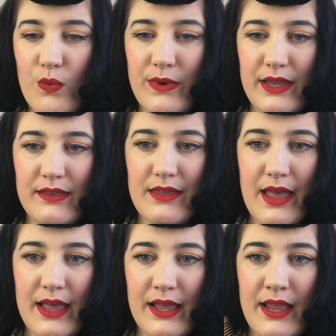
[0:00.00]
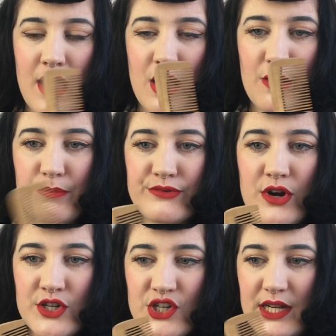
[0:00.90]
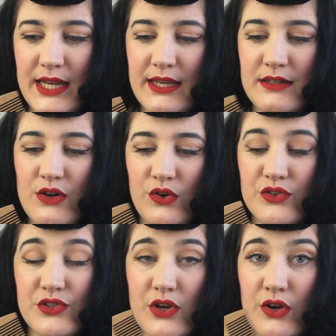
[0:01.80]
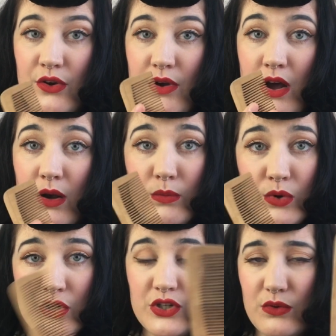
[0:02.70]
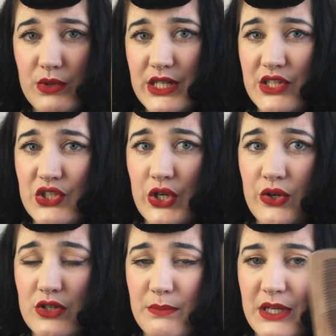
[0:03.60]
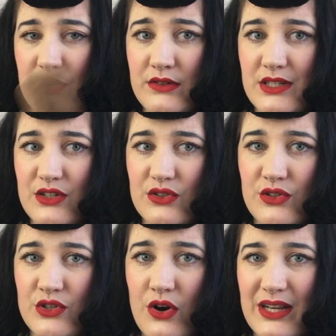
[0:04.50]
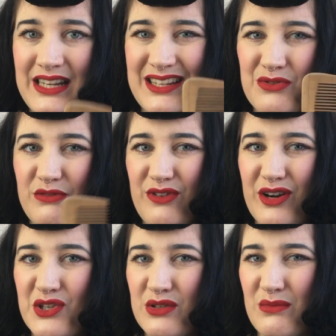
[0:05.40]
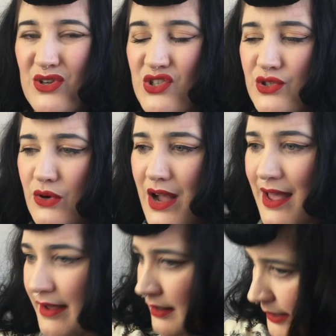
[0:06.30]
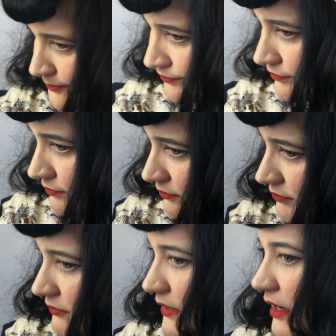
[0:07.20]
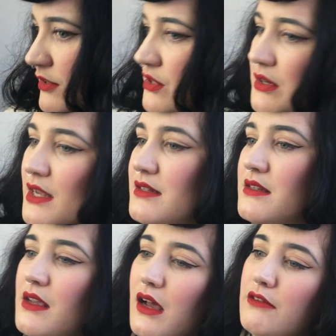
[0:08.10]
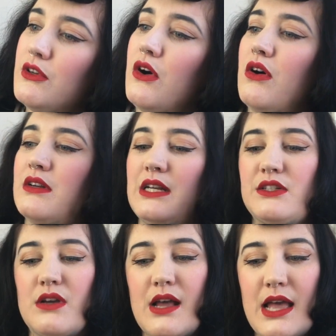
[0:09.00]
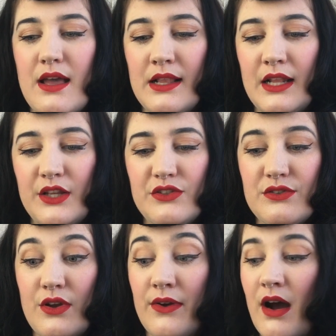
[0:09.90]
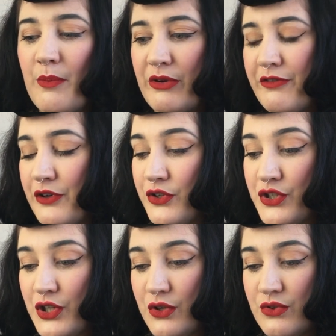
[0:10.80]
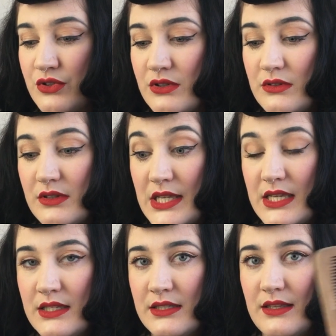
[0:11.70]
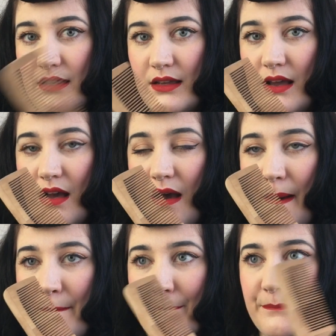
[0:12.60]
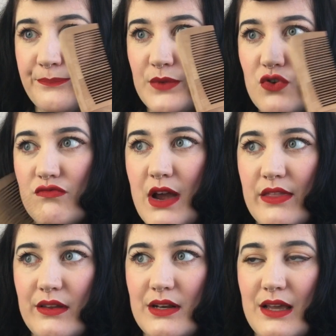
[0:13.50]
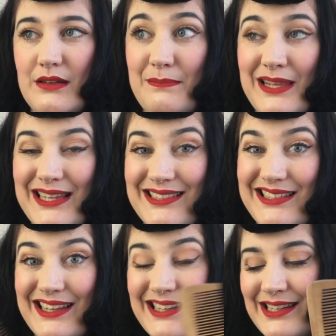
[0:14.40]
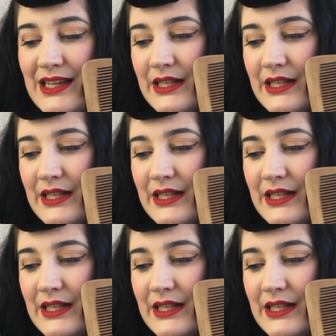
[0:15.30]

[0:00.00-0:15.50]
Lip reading: with a brush, and also wood. Wood is good because it does not electrify too much your hair. As you can see, I have a lot of little hair, so I prefer to use this rather than plastic.